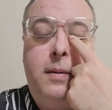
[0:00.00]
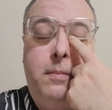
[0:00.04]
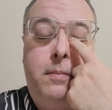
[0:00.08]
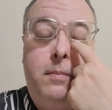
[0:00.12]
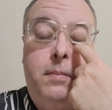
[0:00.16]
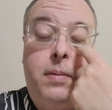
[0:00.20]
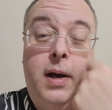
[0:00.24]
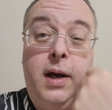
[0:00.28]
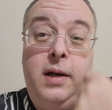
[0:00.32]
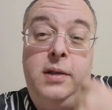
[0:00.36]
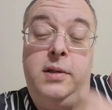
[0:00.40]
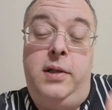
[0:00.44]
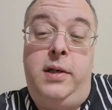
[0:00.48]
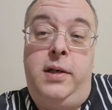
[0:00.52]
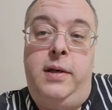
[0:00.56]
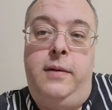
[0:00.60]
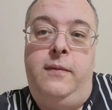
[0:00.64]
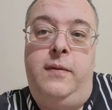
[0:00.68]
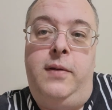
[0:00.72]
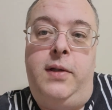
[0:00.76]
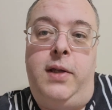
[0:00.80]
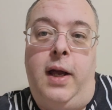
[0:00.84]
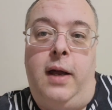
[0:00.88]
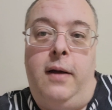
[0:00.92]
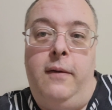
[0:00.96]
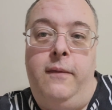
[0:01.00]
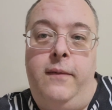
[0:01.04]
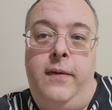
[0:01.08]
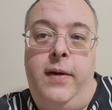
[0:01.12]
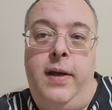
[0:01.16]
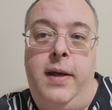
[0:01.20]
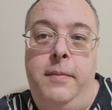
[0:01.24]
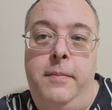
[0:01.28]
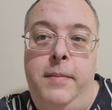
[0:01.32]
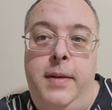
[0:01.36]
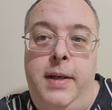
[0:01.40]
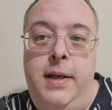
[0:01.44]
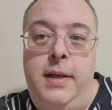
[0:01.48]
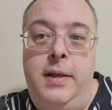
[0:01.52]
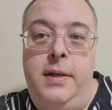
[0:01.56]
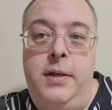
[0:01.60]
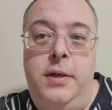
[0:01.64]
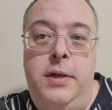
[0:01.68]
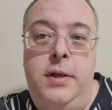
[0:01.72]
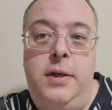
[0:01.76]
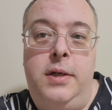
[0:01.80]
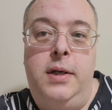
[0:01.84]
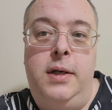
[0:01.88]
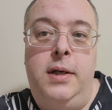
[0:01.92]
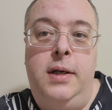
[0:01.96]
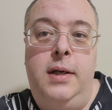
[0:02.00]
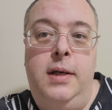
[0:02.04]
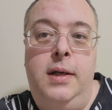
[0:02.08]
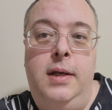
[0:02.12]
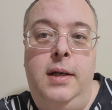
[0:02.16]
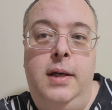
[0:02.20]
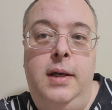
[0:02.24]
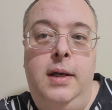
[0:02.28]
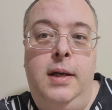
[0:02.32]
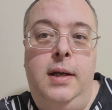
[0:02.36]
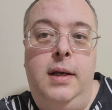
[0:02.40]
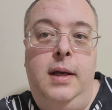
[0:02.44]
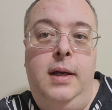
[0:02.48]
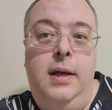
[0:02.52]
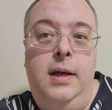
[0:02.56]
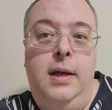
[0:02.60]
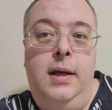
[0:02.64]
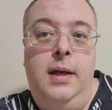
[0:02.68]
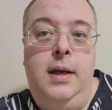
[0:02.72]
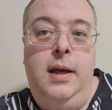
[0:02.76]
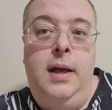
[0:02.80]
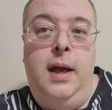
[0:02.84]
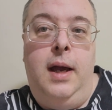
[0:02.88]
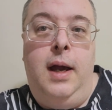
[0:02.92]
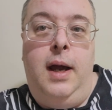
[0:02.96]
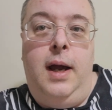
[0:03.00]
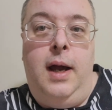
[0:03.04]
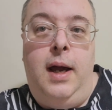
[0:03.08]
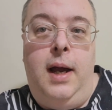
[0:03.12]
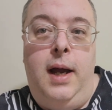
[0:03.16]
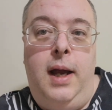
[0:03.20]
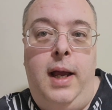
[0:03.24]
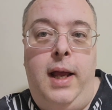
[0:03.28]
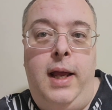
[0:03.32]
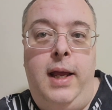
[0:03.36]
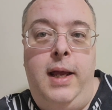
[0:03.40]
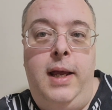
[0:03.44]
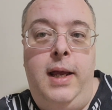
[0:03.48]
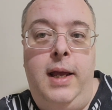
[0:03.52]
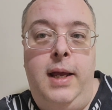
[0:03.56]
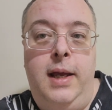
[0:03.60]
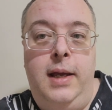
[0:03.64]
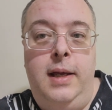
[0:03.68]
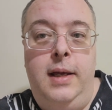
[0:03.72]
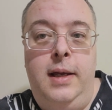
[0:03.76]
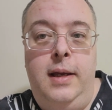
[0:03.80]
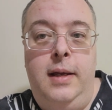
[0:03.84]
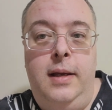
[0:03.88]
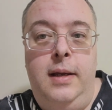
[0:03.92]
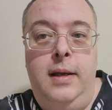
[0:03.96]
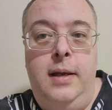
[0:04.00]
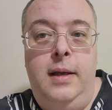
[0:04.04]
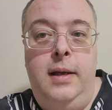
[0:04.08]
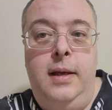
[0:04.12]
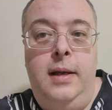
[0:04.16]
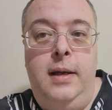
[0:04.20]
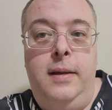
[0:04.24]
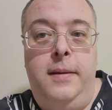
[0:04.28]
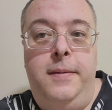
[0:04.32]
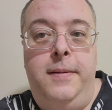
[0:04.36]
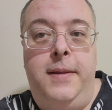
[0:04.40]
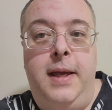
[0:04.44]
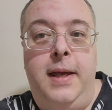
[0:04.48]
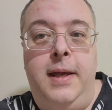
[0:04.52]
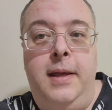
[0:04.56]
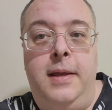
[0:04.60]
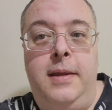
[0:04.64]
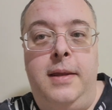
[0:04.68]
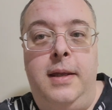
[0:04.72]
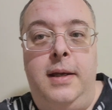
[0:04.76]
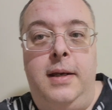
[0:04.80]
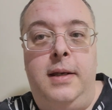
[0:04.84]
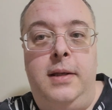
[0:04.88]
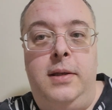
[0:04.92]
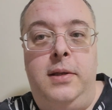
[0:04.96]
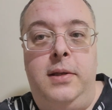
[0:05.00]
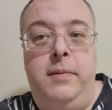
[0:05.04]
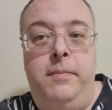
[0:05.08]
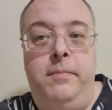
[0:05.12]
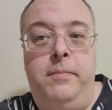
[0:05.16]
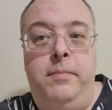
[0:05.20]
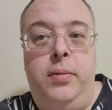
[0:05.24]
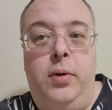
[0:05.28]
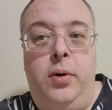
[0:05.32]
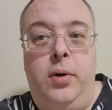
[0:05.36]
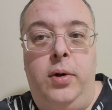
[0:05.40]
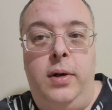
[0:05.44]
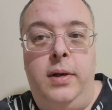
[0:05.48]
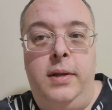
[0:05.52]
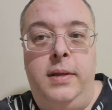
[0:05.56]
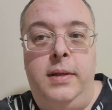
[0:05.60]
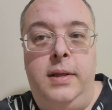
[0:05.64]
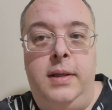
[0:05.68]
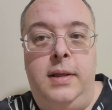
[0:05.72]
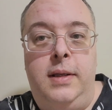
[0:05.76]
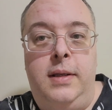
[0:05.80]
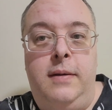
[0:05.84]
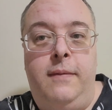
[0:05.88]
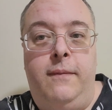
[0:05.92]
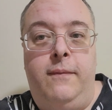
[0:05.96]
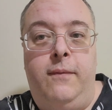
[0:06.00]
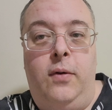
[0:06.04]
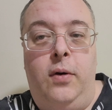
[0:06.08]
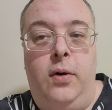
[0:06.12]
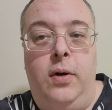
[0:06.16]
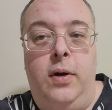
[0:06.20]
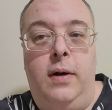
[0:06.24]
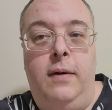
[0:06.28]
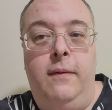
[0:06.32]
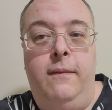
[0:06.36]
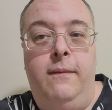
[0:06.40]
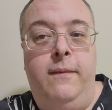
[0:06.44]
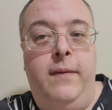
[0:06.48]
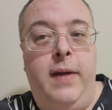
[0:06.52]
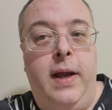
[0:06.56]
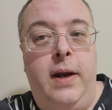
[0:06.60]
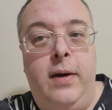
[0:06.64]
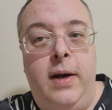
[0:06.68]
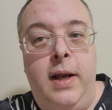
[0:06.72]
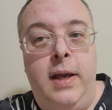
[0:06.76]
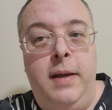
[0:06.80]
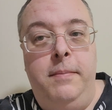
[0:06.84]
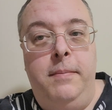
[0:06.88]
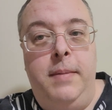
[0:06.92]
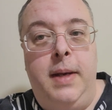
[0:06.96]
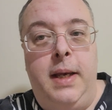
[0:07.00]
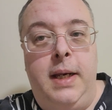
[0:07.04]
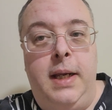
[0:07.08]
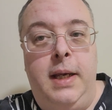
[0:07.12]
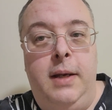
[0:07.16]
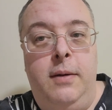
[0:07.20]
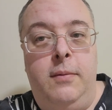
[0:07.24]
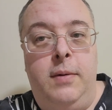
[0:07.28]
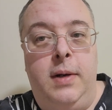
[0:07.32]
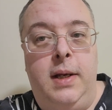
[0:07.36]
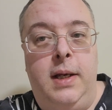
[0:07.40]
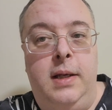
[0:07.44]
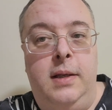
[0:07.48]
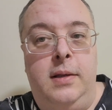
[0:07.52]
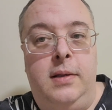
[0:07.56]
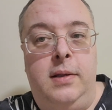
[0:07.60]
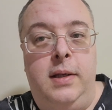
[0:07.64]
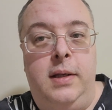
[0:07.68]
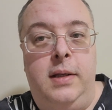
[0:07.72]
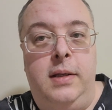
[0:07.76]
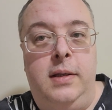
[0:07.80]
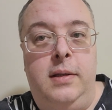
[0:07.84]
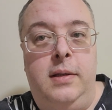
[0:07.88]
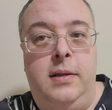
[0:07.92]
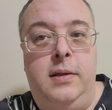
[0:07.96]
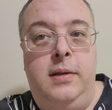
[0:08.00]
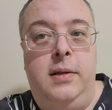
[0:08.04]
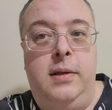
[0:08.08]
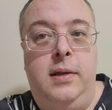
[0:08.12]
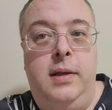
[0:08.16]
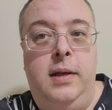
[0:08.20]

positive self-image. I think that it's important for very many reasons